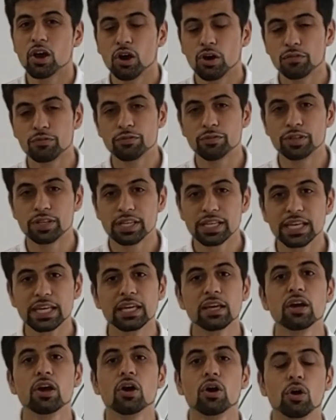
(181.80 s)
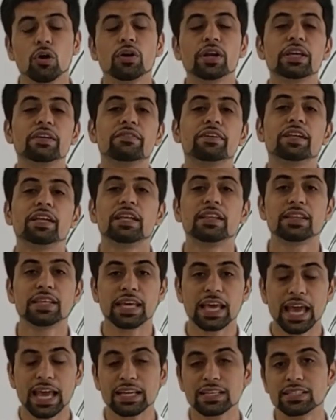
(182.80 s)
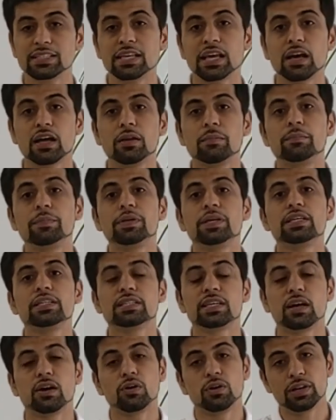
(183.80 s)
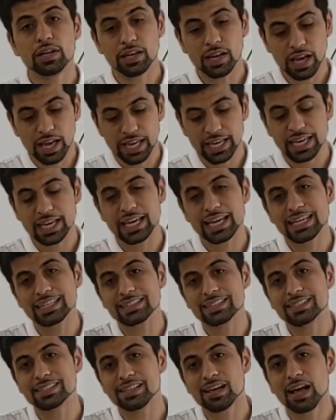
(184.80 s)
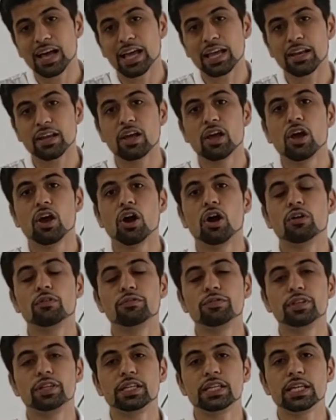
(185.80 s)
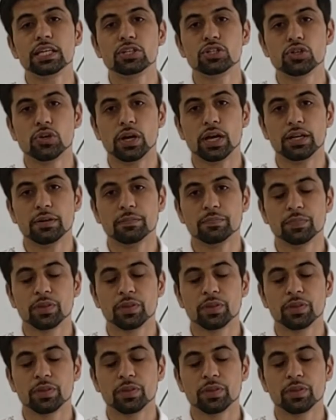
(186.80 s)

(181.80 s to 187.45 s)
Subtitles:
of the knee, or even the ACL and PCL lying inside of the knee joint.